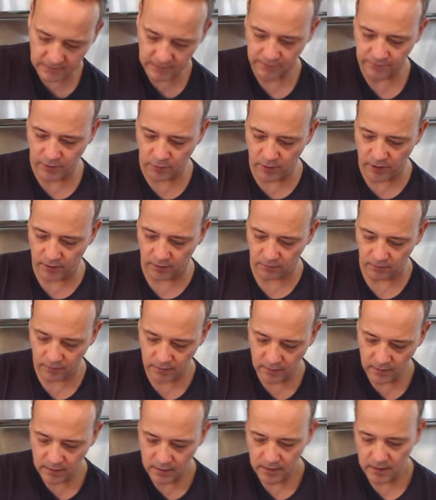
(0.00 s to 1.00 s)
if you
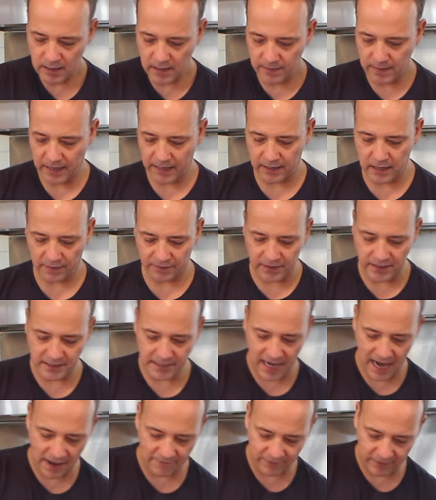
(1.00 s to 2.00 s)
will. Then cut these
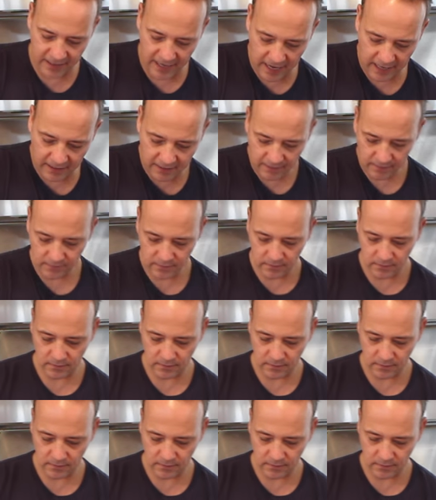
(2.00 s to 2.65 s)
in half again.